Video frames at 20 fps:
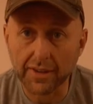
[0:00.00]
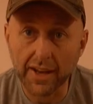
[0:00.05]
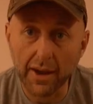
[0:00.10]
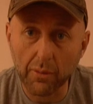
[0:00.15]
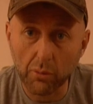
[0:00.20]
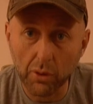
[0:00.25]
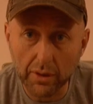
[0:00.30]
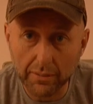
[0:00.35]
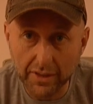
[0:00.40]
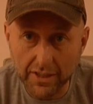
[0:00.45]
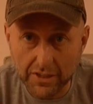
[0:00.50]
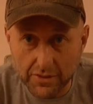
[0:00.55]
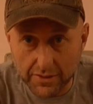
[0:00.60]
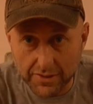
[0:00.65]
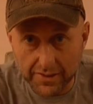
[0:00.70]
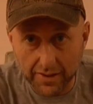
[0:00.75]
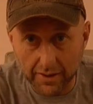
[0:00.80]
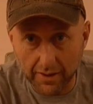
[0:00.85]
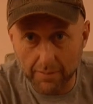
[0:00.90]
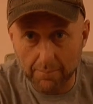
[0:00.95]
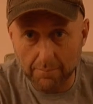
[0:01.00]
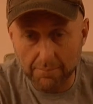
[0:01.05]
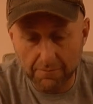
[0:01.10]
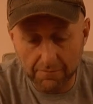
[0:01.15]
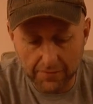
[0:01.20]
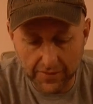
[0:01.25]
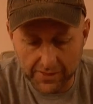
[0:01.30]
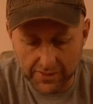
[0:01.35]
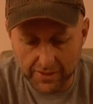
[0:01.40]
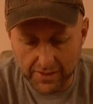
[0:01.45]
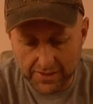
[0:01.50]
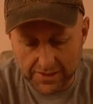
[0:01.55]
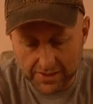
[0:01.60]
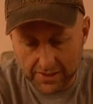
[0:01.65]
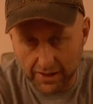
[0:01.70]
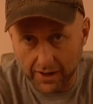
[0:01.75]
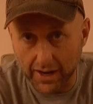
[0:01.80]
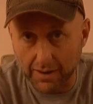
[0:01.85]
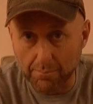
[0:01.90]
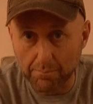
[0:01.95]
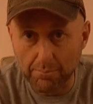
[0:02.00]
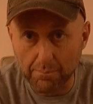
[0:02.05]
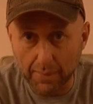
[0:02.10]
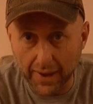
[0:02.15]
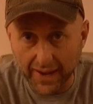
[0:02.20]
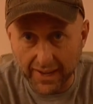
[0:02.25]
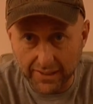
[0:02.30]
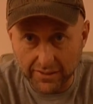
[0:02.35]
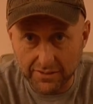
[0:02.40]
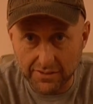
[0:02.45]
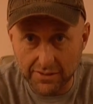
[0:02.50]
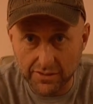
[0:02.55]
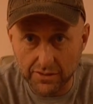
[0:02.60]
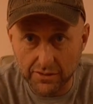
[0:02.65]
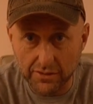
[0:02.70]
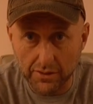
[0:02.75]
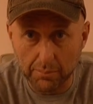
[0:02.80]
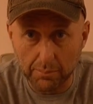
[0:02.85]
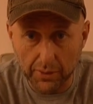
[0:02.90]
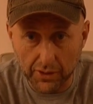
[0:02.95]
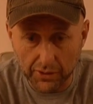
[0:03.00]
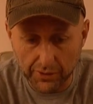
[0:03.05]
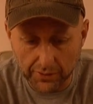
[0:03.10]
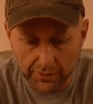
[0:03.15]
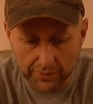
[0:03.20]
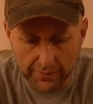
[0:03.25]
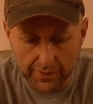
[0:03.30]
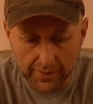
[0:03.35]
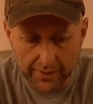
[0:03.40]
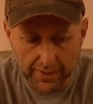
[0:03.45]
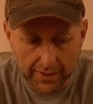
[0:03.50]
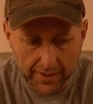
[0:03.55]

Now what I'm going to do is I'm going to fit the sight back to the bow,